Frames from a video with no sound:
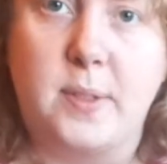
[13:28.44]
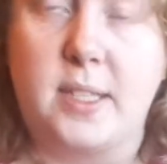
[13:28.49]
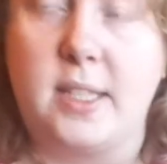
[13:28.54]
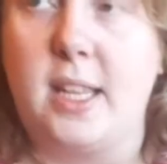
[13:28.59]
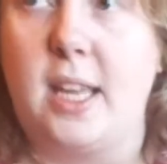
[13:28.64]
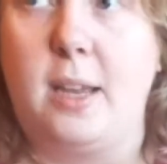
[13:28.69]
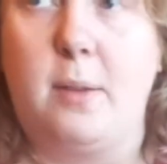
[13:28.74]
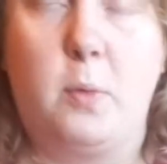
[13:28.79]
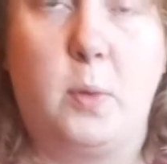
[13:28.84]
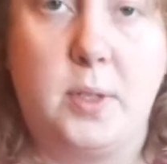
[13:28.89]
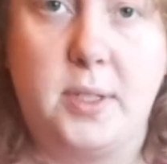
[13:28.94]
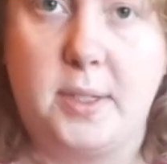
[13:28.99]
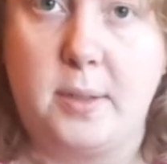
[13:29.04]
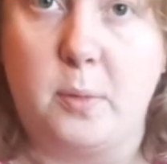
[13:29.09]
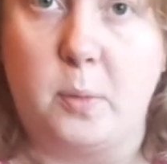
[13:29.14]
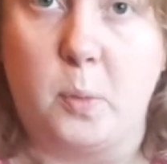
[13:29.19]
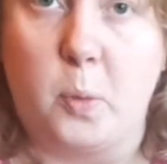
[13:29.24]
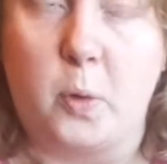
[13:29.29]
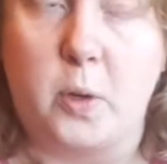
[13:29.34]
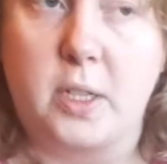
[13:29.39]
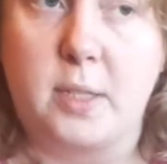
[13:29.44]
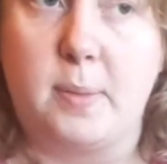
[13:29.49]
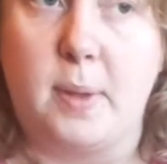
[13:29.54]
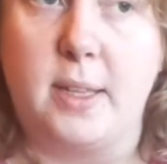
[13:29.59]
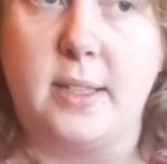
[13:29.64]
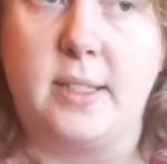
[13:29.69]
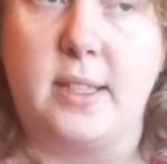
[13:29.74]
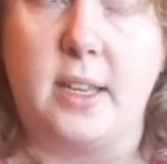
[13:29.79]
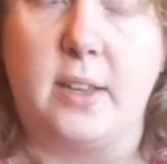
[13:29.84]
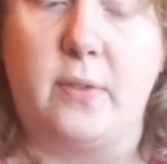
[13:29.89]
and they have ones that were more
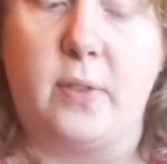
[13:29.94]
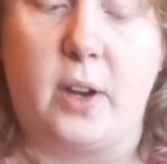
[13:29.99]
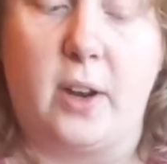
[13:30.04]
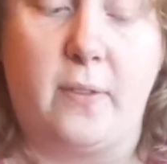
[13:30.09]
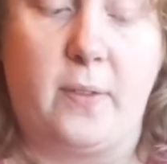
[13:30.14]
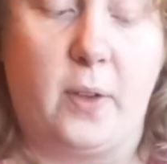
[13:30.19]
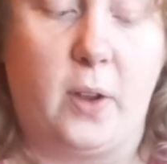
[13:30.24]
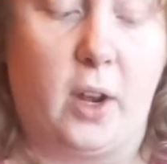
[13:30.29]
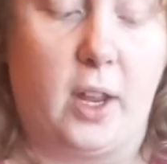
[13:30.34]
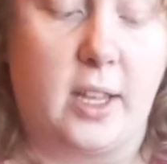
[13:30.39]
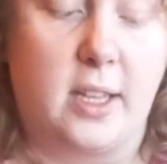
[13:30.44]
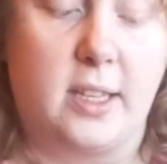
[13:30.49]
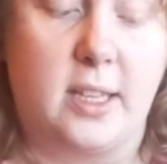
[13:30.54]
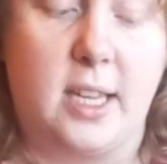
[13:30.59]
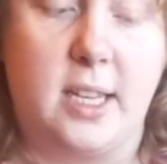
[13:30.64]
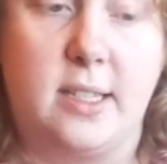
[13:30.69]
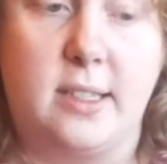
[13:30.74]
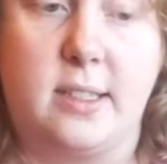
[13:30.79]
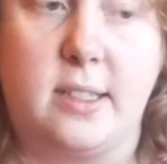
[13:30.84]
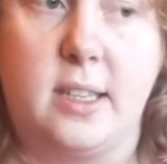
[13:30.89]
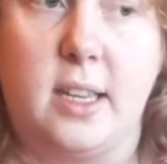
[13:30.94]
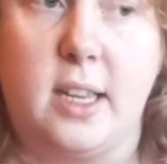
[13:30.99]
expensive, and I feel like this